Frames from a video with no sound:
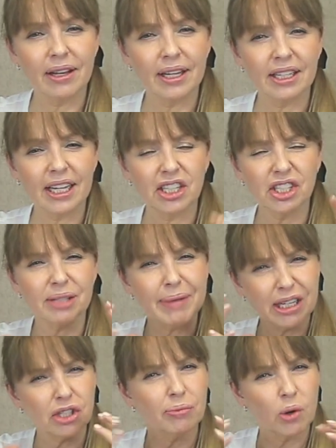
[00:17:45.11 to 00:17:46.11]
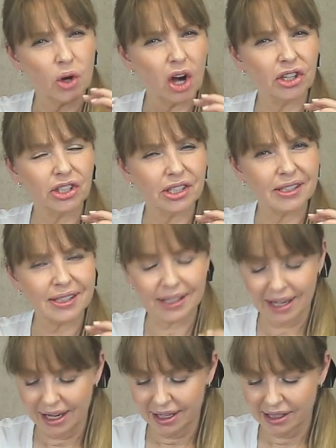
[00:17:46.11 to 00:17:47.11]
it just makes you more conscious.
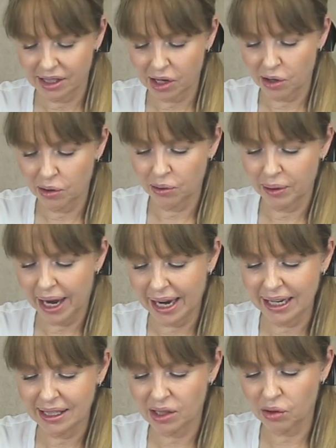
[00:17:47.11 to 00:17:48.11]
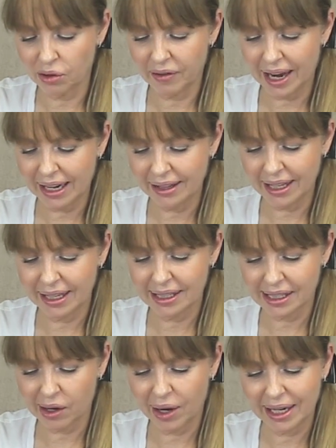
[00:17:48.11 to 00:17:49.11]
So anything
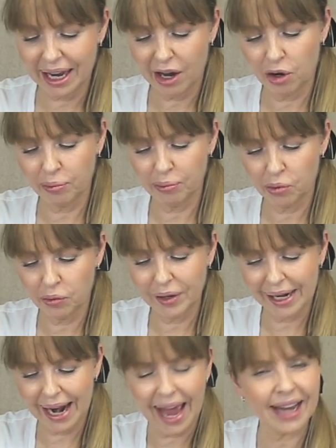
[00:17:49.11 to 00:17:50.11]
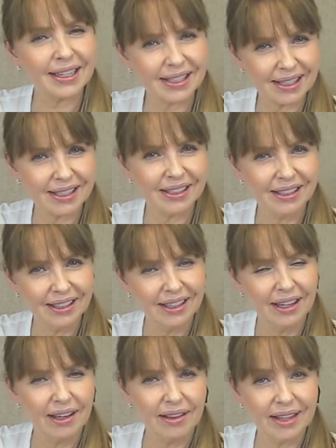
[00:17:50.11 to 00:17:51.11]
that's going to help relax
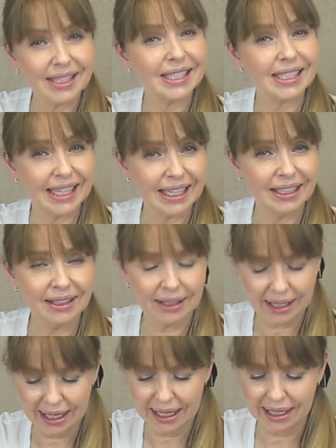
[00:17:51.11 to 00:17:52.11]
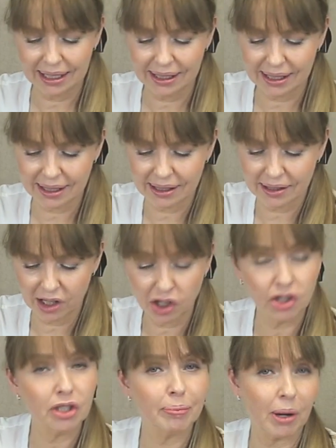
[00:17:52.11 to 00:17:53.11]
the skin is a
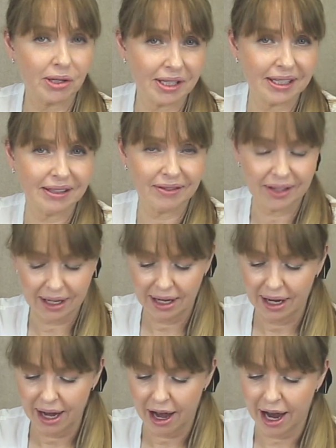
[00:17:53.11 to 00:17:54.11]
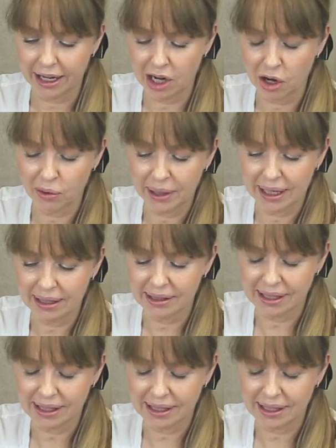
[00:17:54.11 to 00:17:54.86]
huge positive. I know in